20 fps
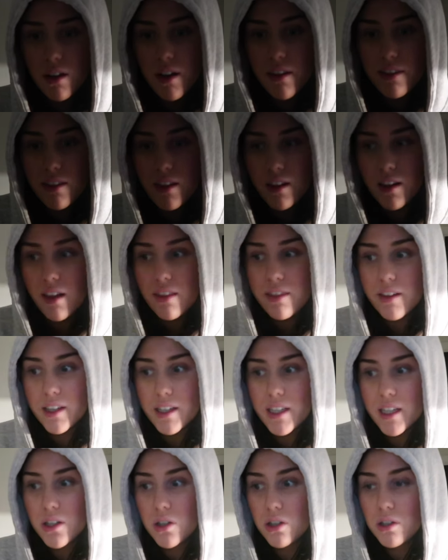I
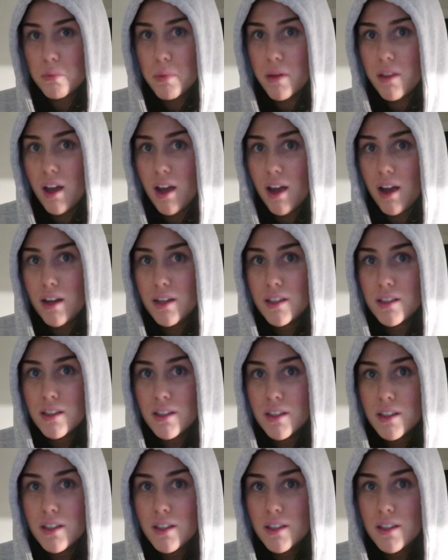think it could be that.
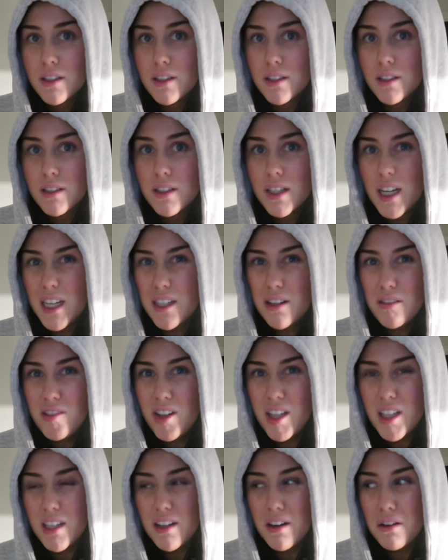I don't
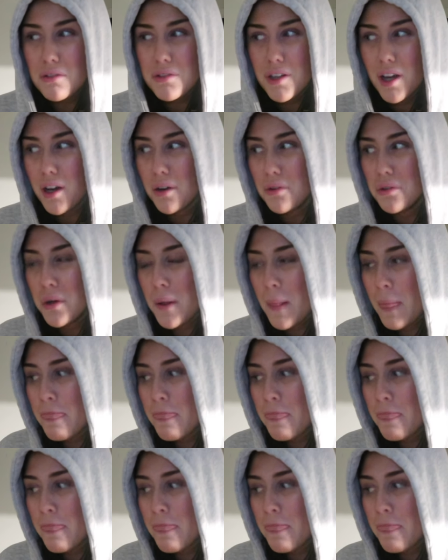really know though.